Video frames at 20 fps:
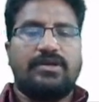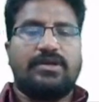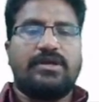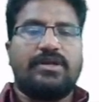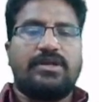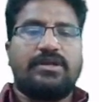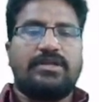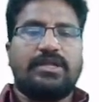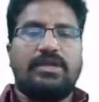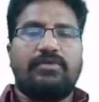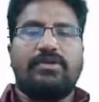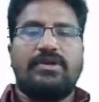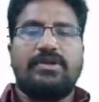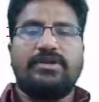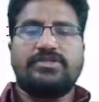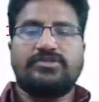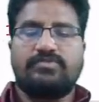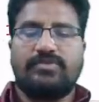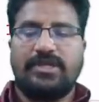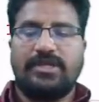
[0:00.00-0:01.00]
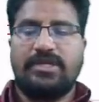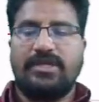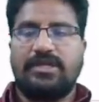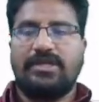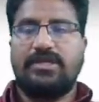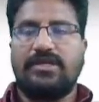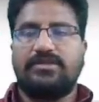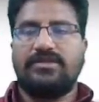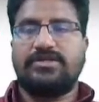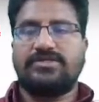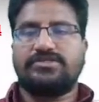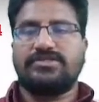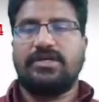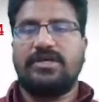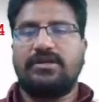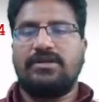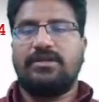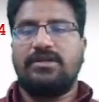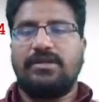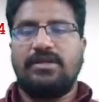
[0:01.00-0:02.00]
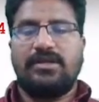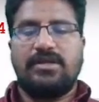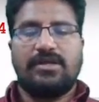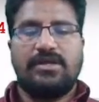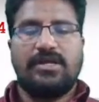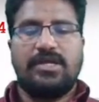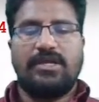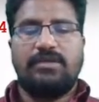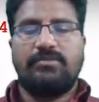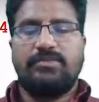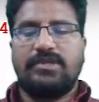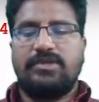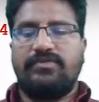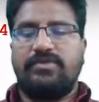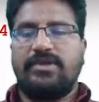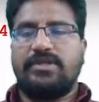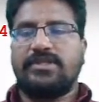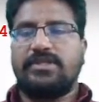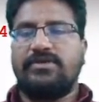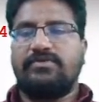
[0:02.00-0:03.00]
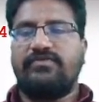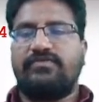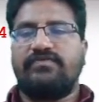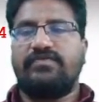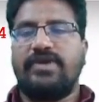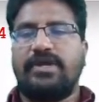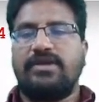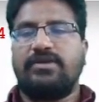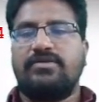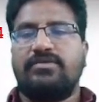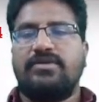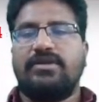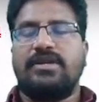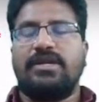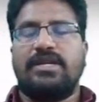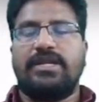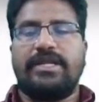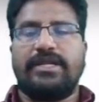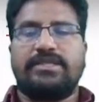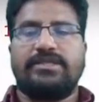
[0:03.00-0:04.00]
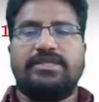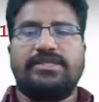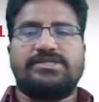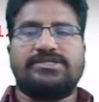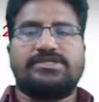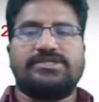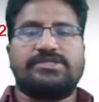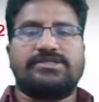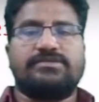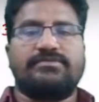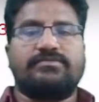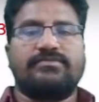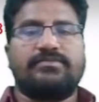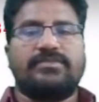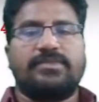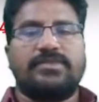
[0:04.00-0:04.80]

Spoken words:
Current I value display. That's all. I am giving the 5 like this.